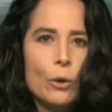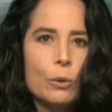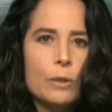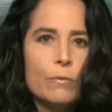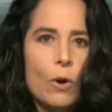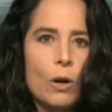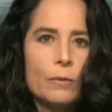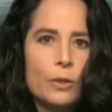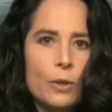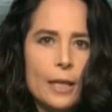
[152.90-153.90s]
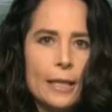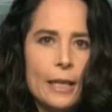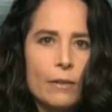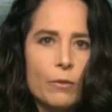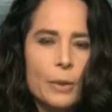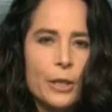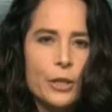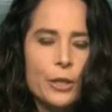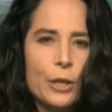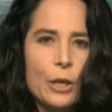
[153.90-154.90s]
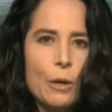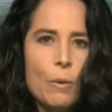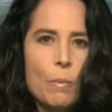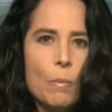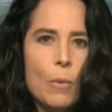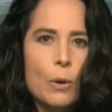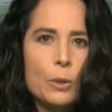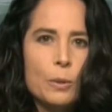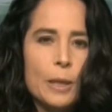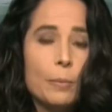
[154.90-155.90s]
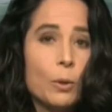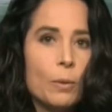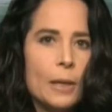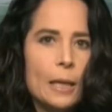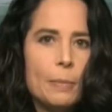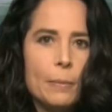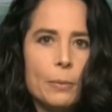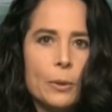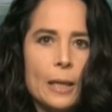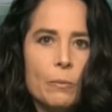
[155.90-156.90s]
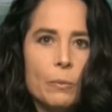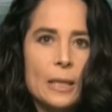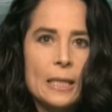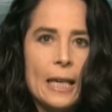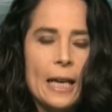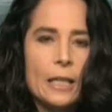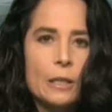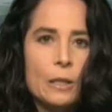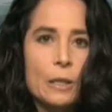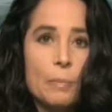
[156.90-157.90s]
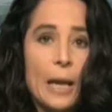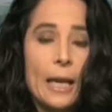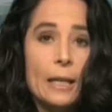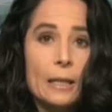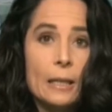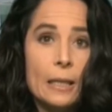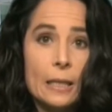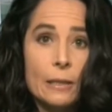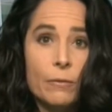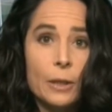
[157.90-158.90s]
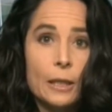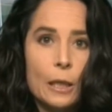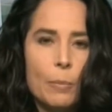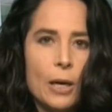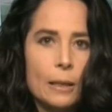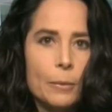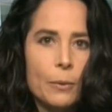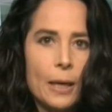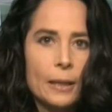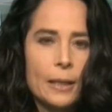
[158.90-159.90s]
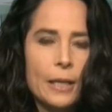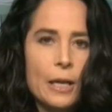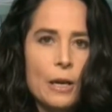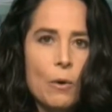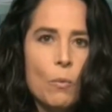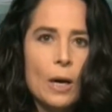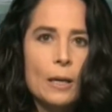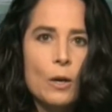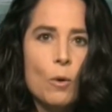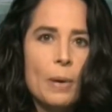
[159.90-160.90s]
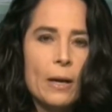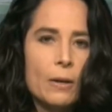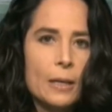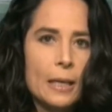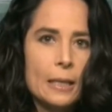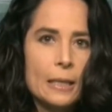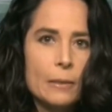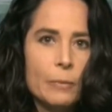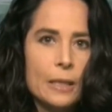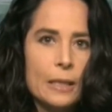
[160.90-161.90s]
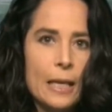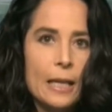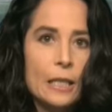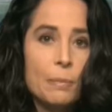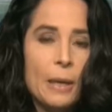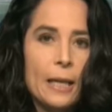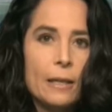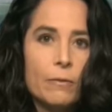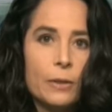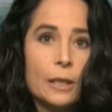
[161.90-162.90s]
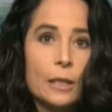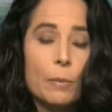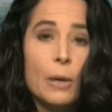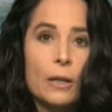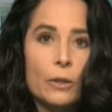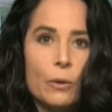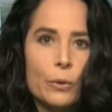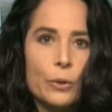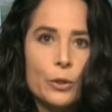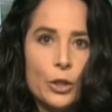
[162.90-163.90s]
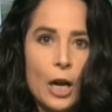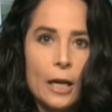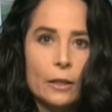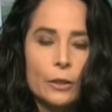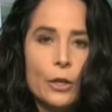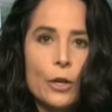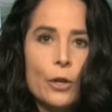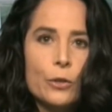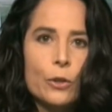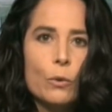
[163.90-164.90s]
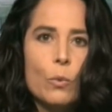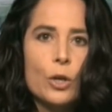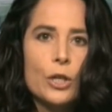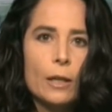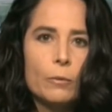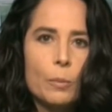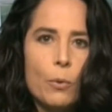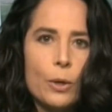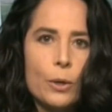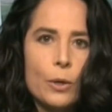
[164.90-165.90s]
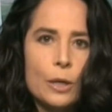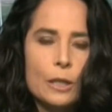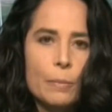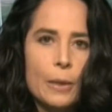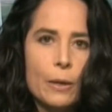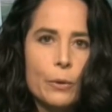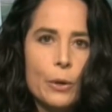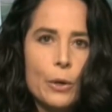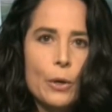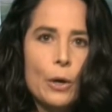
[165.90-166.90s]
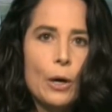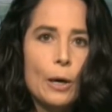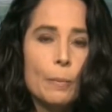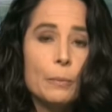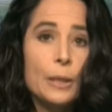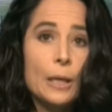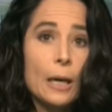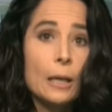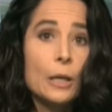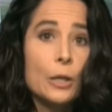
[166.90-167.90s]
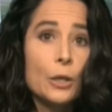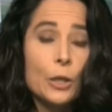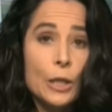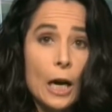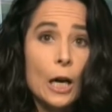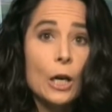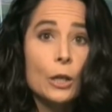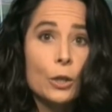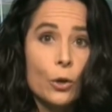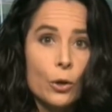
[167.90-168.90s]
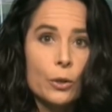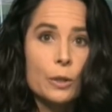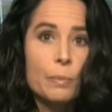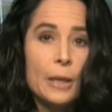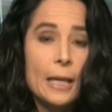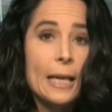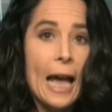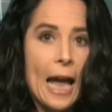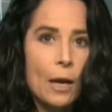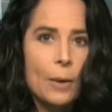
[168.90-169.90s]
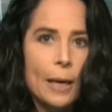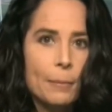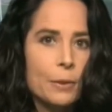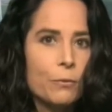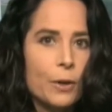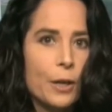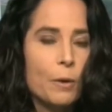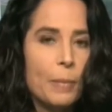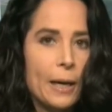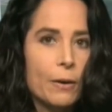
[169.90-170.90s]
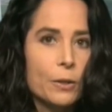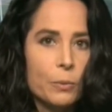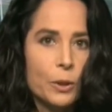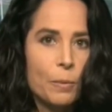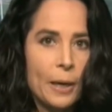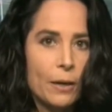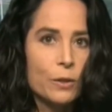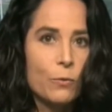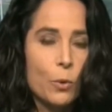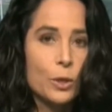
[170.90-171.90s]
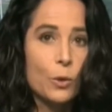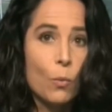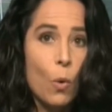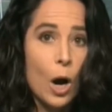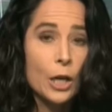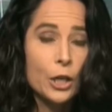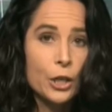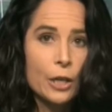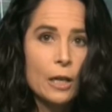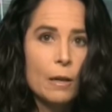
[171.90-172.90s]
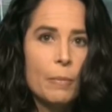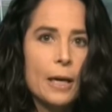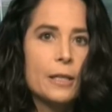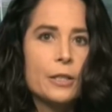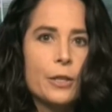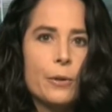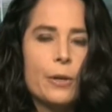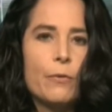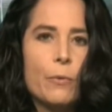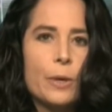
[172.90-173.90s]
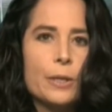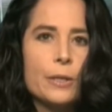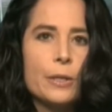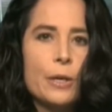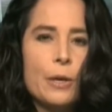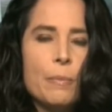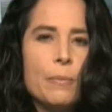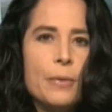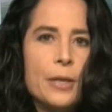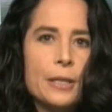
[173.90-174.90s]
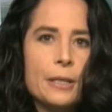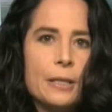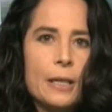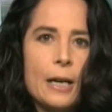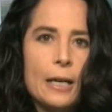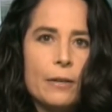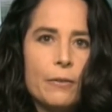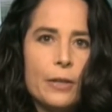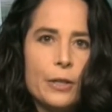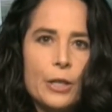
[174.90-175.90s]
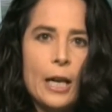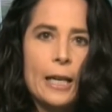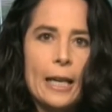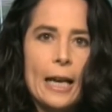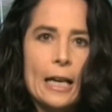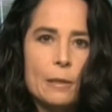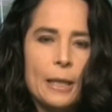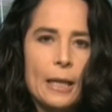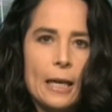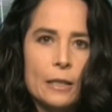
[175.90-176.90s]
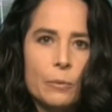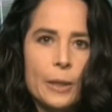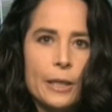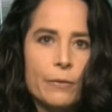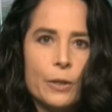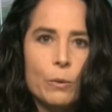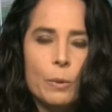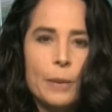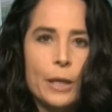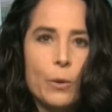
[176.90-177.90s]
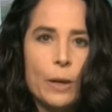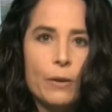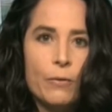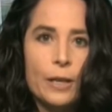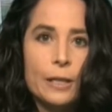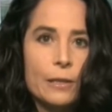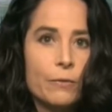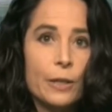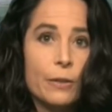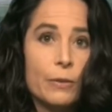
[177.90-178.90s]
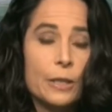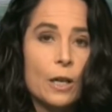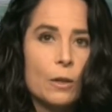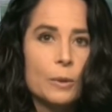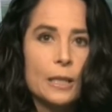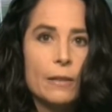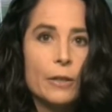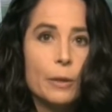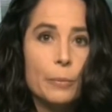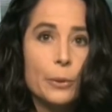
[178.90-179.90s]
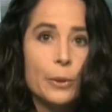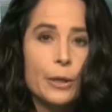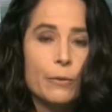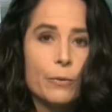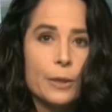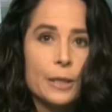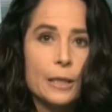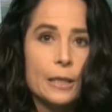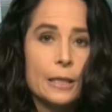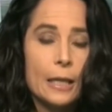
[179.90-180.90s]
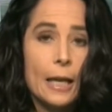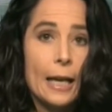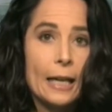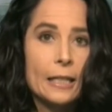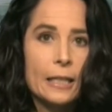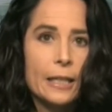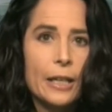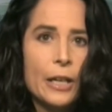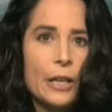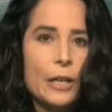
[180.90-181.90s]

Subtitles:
who's involved in trying to get information, most people or many people can withstand pain that's inflicted upon them directly. What no parent can withstand is pain inflicted upon their own child. So the War Child report talks about young girls being gang raped in front of their parents, with their parents forced to watch by the security forces. This is the kind of thing, Jackie had asked me last week if there would be a quick fix if Assad was given immunity, for instance, and exited.